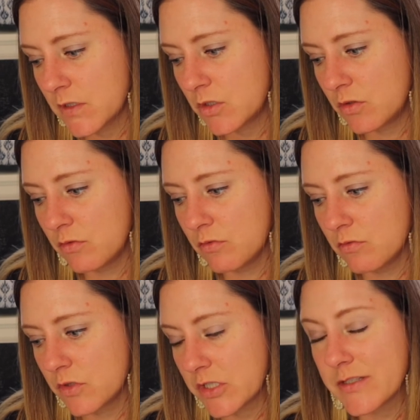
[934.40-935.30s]

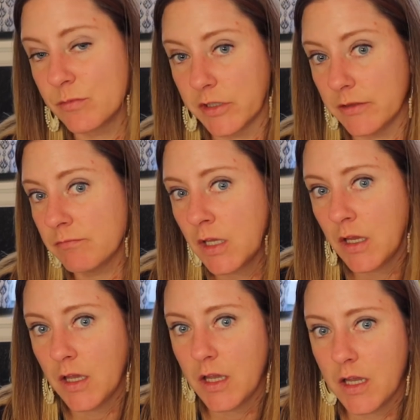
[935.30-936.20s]
to shed some light
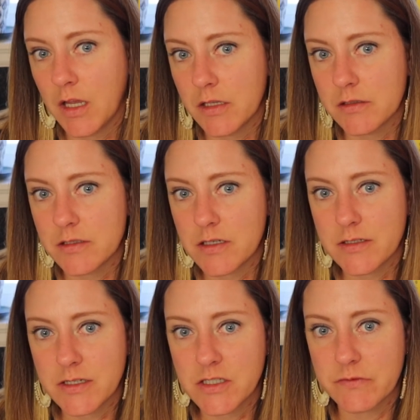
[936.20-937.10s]
and a
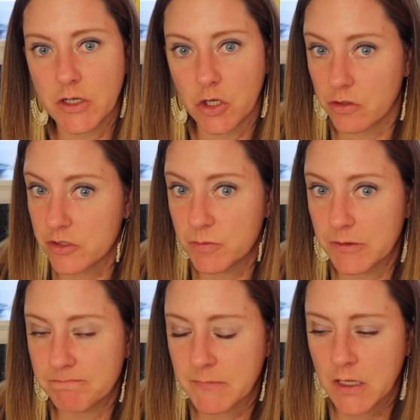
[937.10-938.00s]
sense of
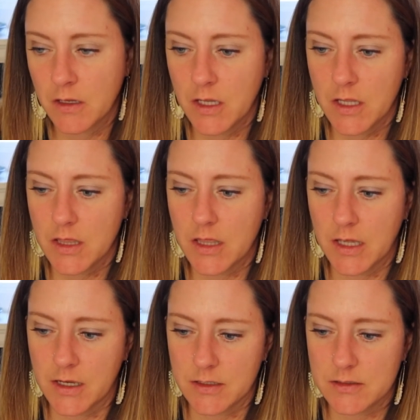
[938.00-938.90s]
encouragement
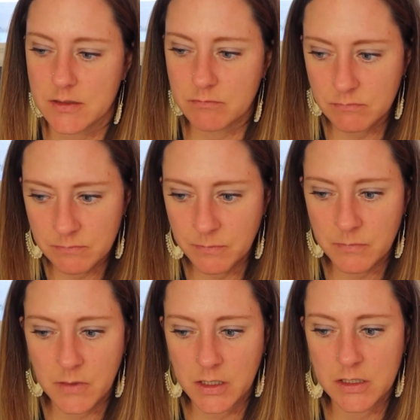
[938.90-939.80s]
that
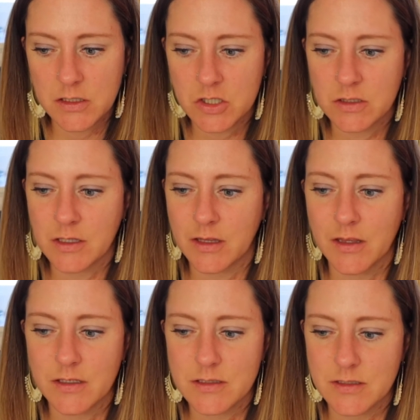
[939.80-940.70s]
a condition like
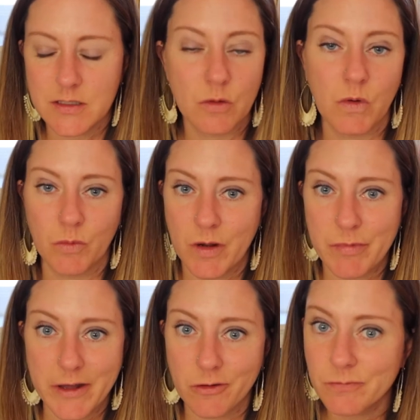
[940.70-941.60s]
this isn't a one-way
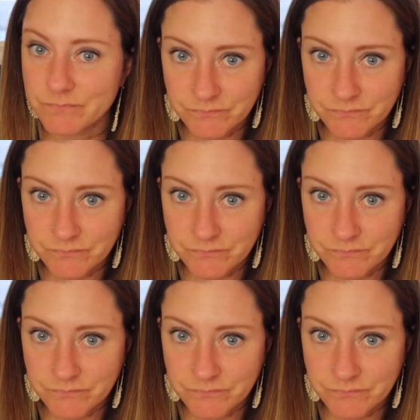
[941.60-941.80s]
battle.